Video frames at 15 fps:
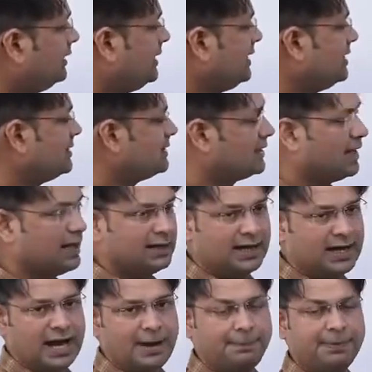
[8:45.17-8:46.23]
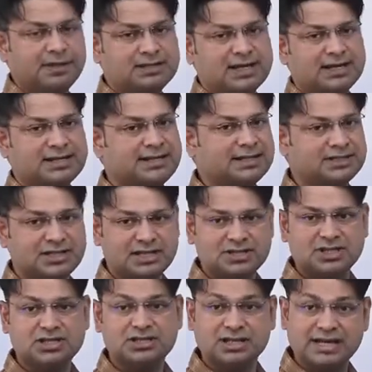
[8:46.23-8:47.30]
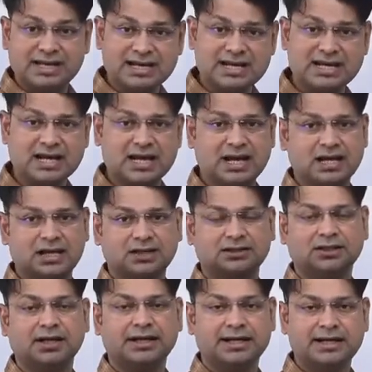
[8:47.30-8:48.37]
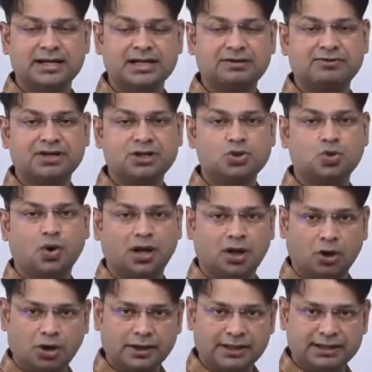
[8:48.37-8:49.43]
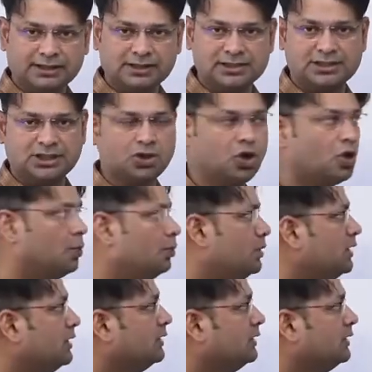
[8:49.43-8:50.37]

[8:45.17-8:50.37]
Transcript: these epigenetic changes in the individual or in the genome,